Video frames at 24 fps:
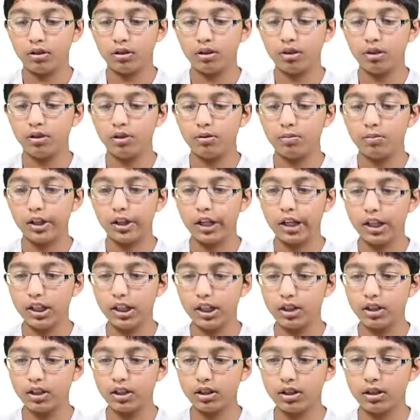close
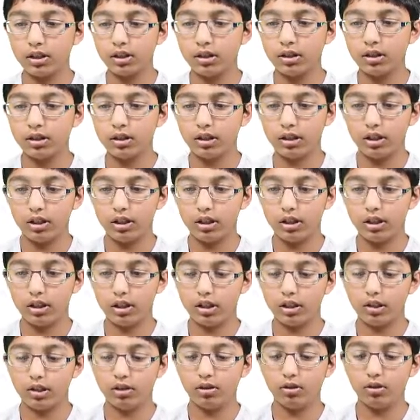brackets, and
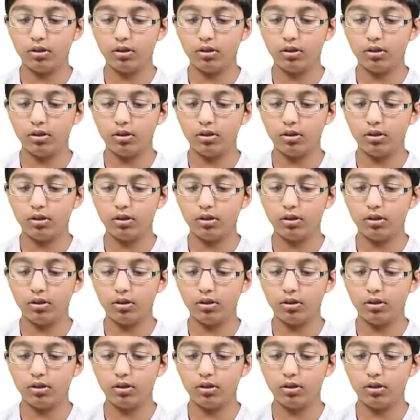then